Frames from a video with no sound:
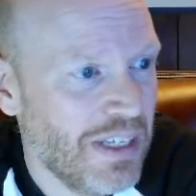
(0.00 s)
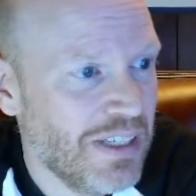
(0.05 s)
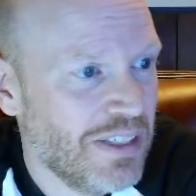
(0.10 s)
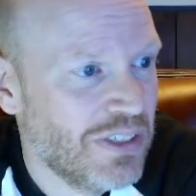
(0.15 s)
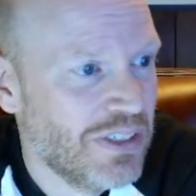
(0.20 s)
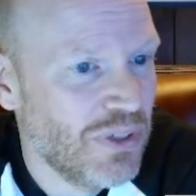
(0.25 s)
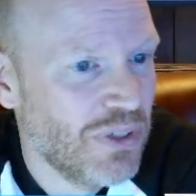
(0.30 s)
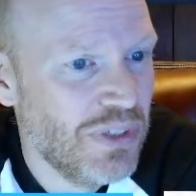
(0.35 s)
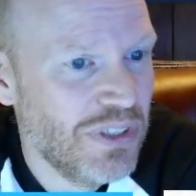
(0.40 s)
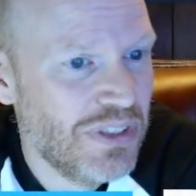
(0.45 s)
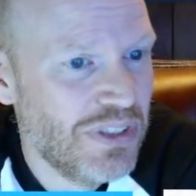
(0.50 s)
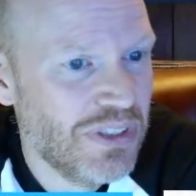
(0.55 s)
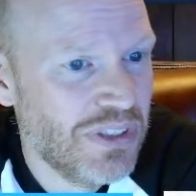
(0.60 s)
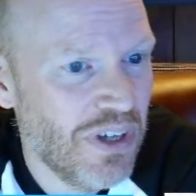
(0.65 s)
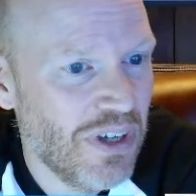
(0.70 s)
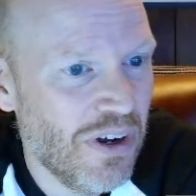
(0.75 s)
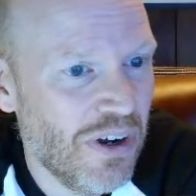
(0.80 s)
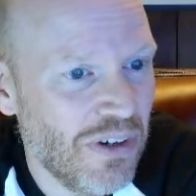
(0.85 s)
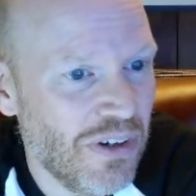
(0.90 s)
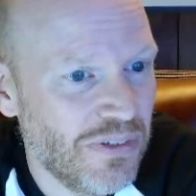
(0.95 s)
So this is
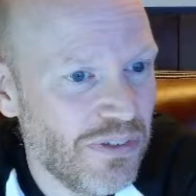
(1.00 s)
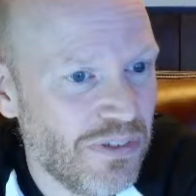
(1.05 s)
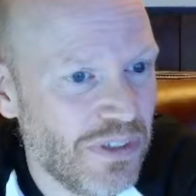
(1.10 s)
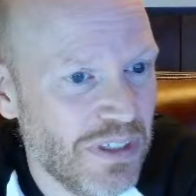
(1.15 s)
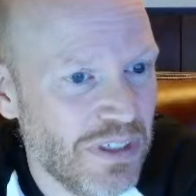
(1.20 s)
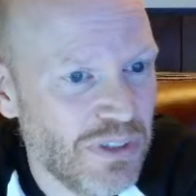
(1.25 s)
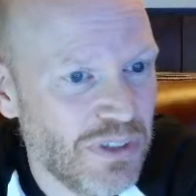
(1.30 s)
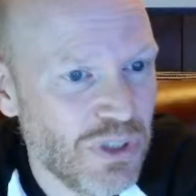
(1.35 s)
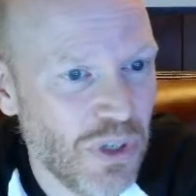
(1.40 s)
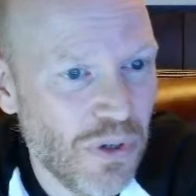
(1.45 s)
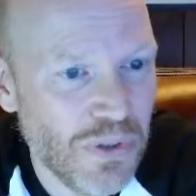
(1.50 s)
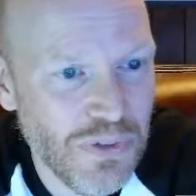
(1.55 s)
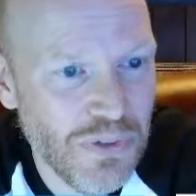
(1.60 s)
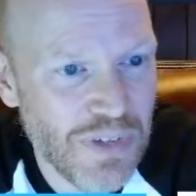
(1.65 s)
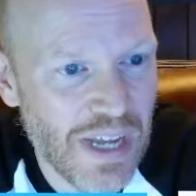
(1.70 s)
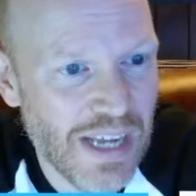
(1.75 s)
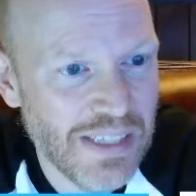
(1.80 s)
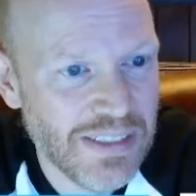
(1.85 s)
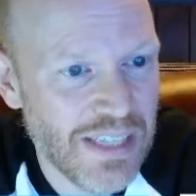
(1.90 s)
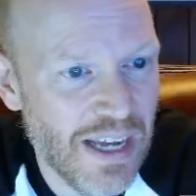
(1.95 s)
all free. So you
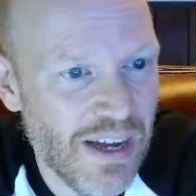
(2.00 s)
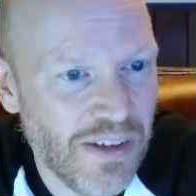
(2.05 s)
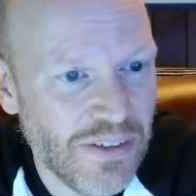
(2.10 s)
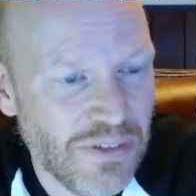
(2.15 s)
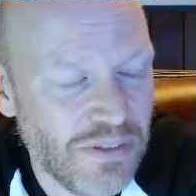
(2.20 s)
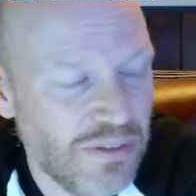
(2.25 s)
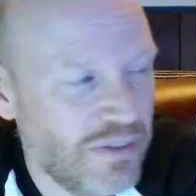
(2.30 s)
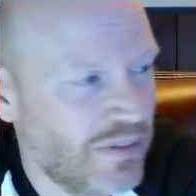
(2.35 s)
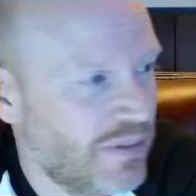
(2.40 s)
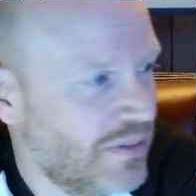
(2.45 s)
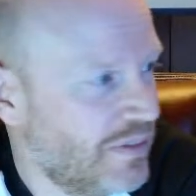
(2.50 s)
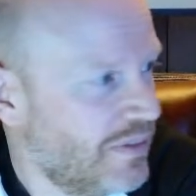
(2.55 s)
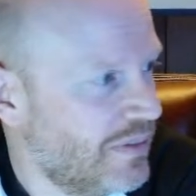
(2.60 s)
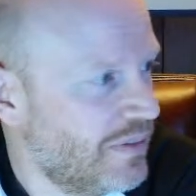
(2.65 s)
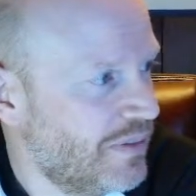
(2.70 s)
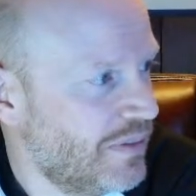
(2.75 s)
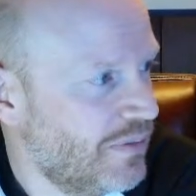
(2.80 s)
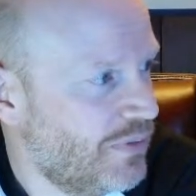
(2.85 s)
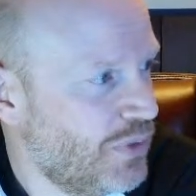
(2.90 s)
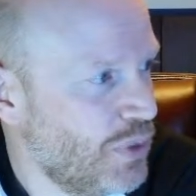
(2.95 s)
guys got
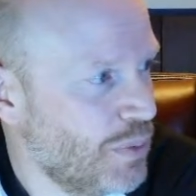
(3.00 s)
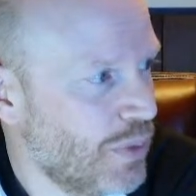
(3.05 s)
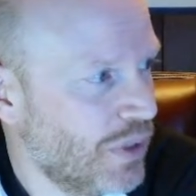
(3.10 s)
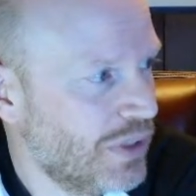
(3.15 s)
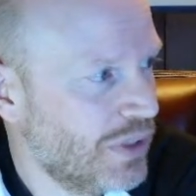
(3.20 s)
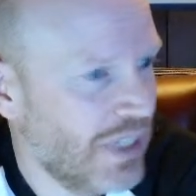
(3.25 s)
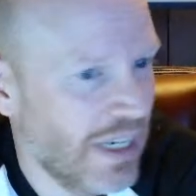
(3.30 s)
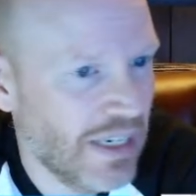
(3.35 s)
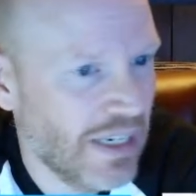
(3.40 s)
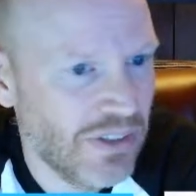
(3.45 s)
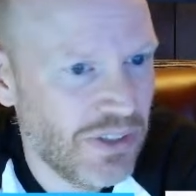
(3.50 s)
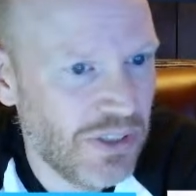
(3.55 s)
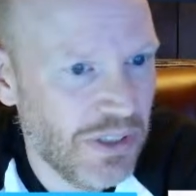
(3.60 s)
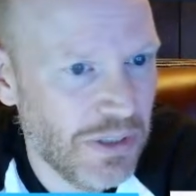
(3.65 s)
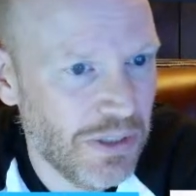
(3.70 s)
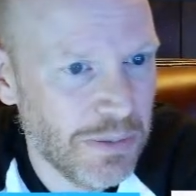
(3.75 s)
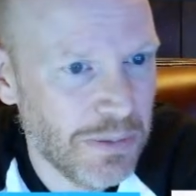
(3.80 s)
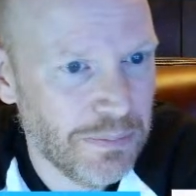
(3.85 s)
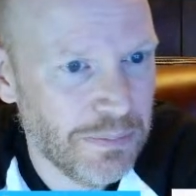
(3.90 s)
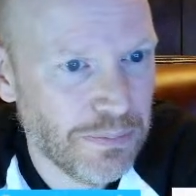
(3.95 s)
a few more seconds here.